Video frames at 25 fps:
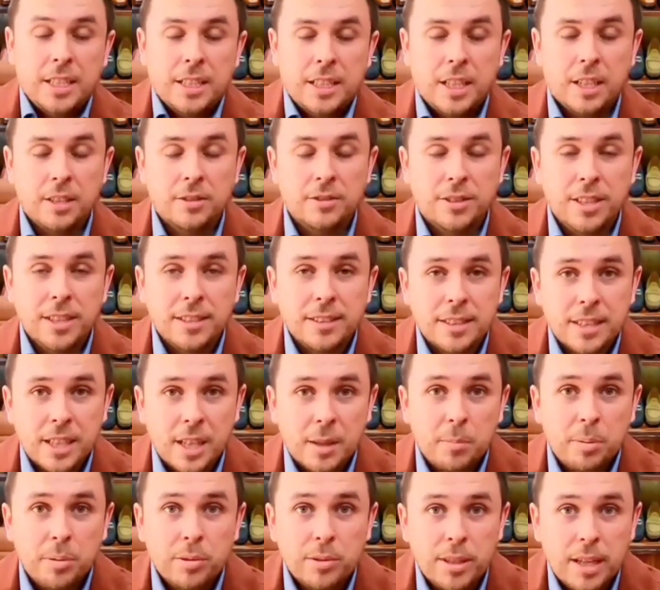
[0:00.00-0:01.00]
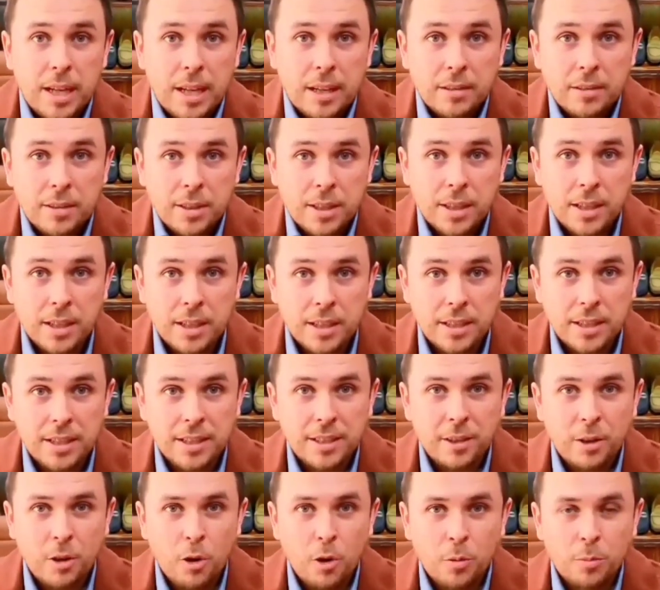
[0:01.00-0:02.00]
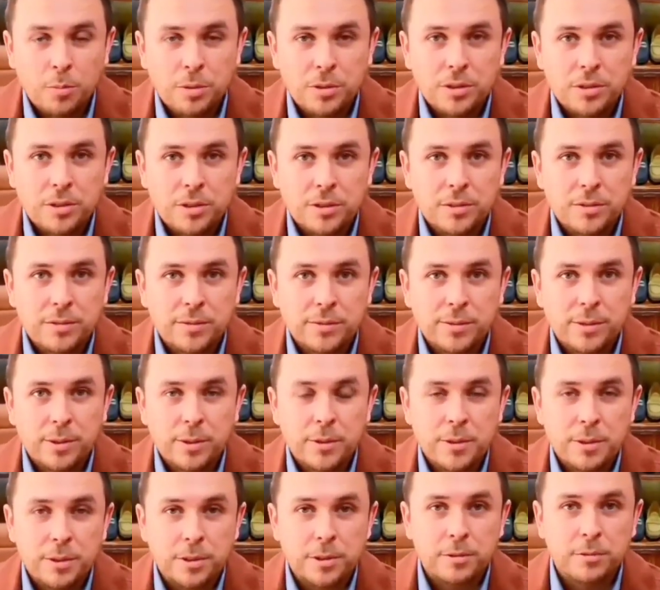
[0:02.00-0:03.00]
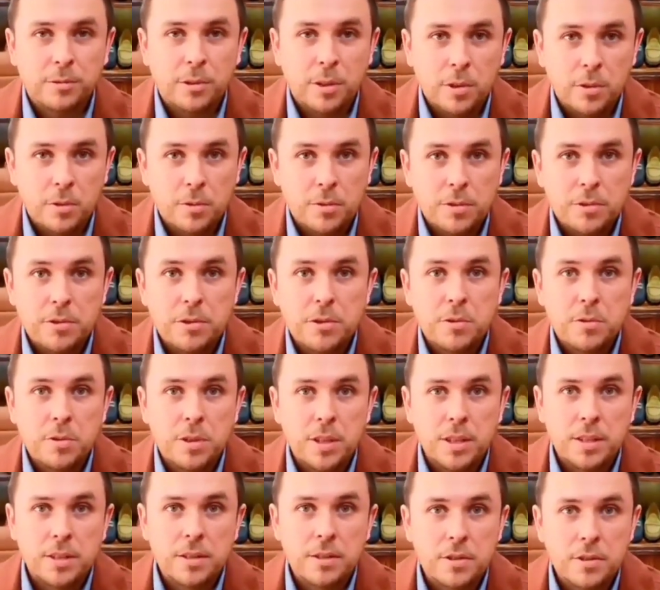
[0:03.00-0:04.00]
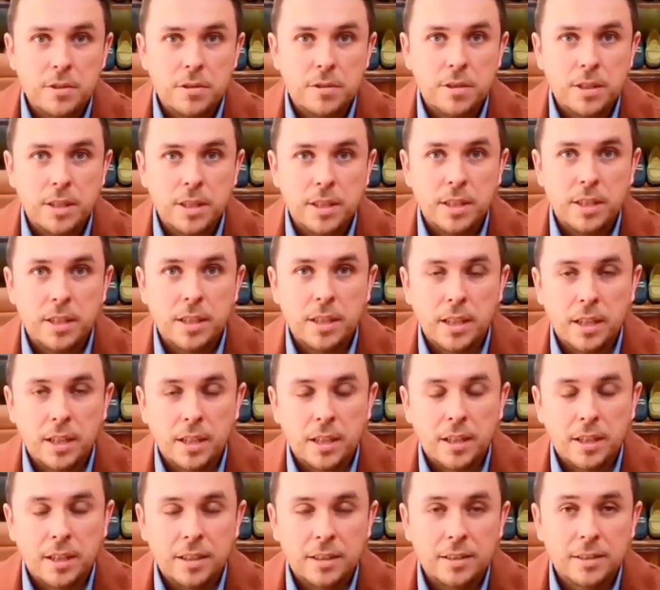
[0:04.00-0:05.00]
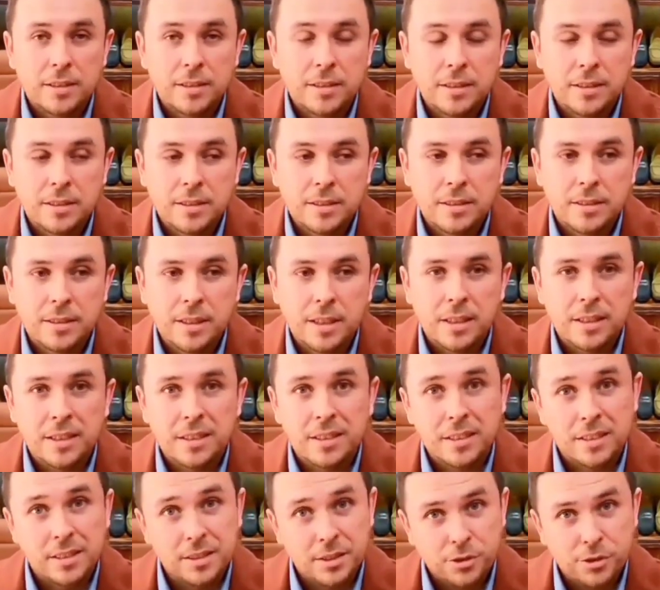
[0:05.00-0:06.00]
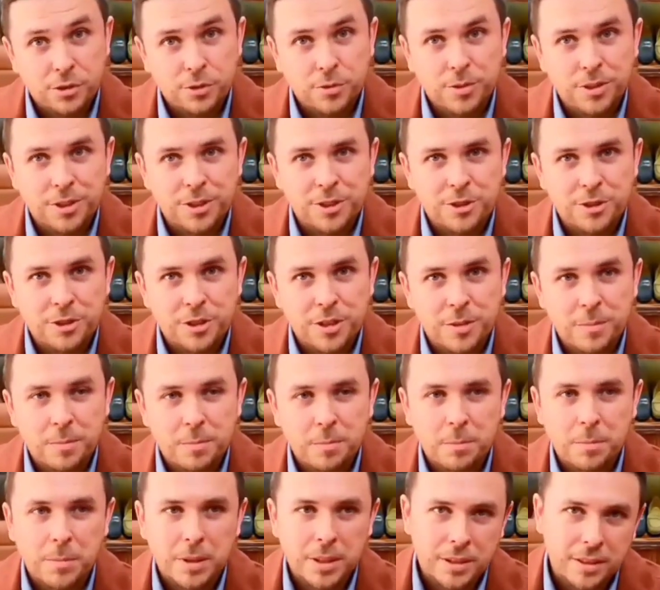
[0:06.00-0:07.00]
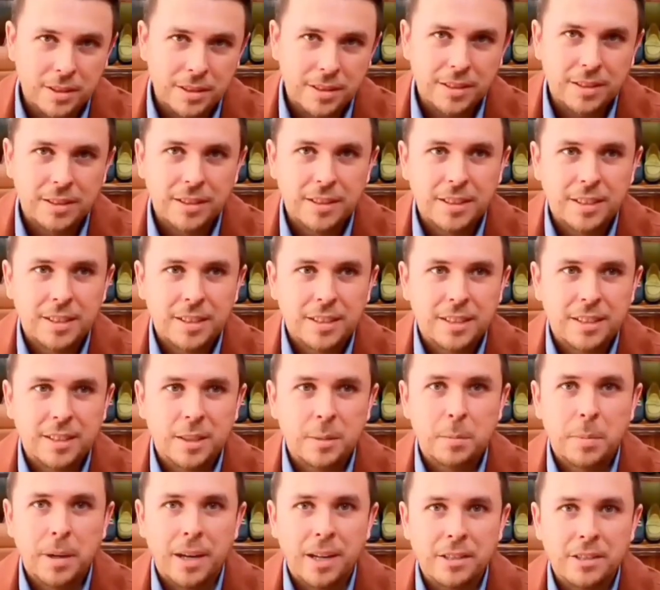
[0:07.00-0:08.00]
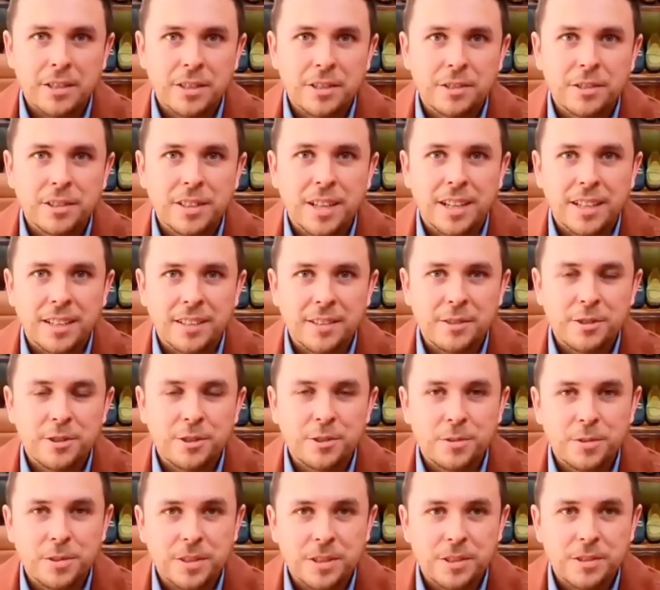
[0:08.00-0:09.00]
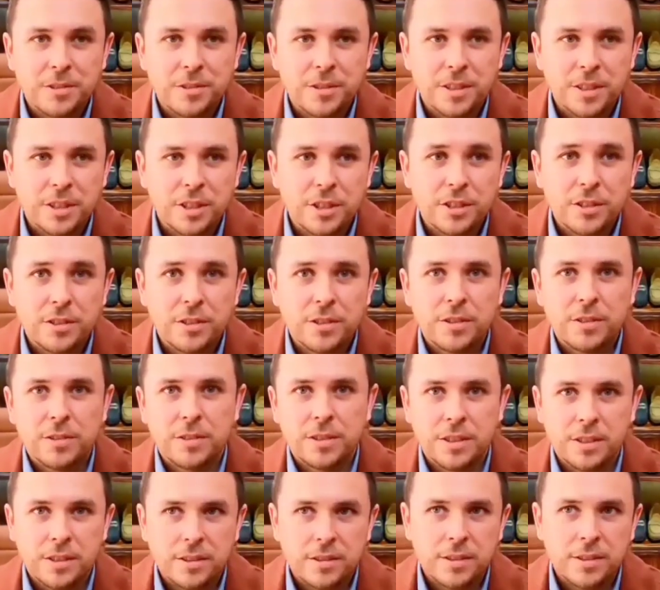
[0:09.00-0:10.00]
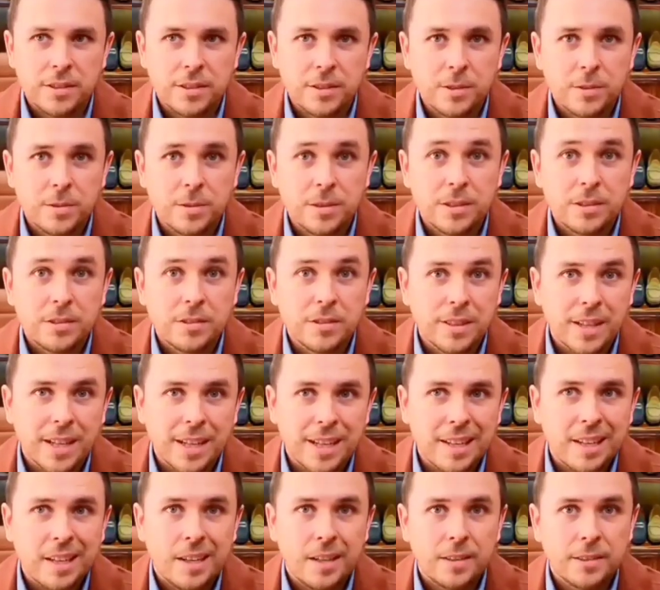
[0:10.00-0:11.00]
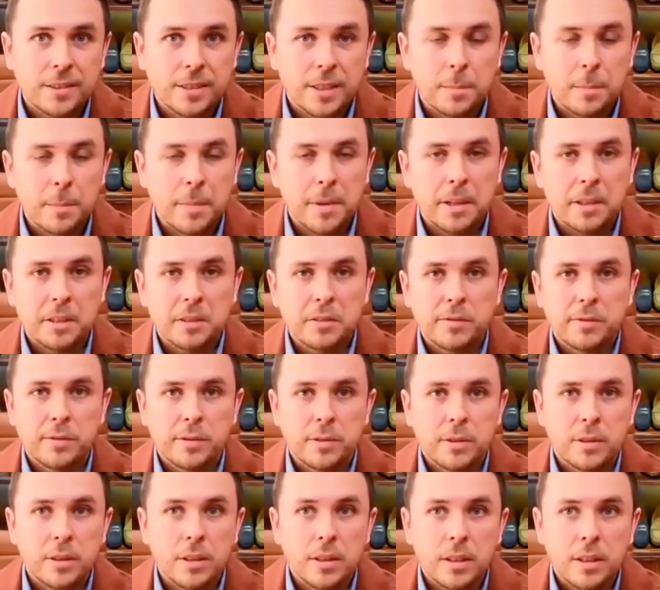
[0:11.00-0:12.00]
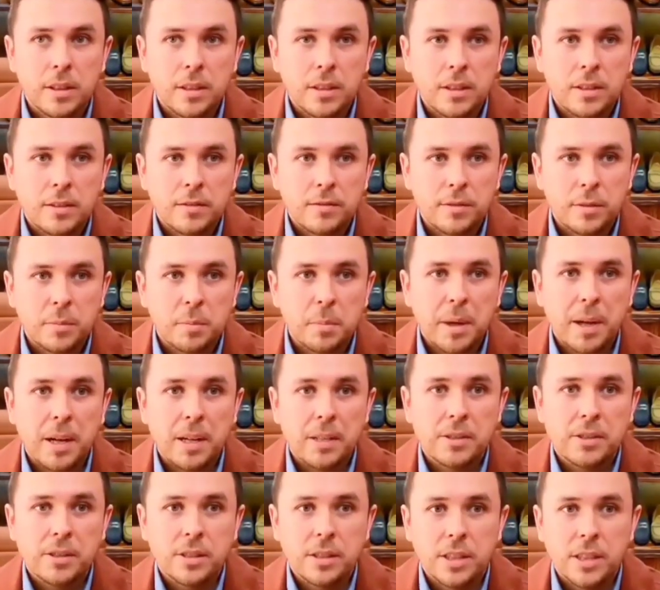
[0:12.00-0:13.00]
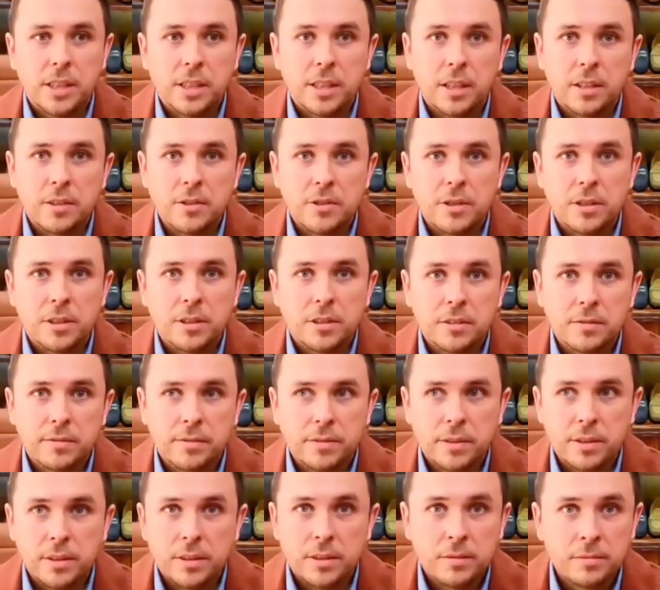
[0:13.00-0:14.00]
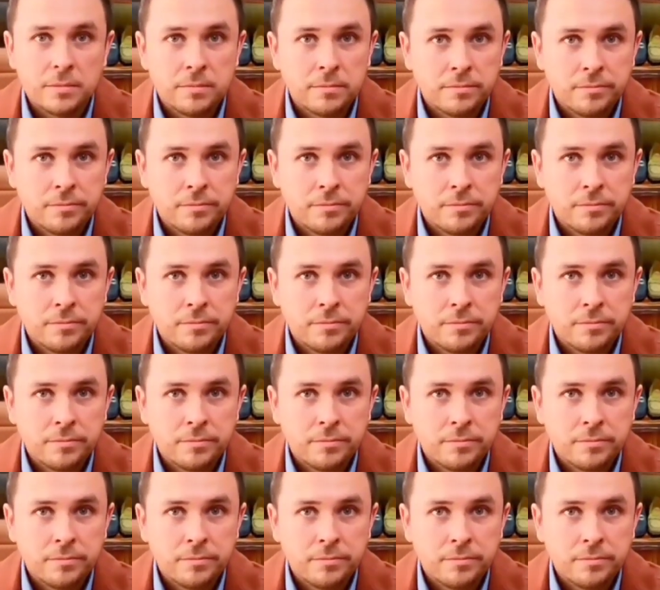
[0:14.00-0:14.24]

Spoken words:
content that I put out, in the hopes to further grow the shoe industry. Not the shoe industry, but the passion side of the shoe industry, the good shoe industry, the shoe industry that cares, that makes for passion and not just for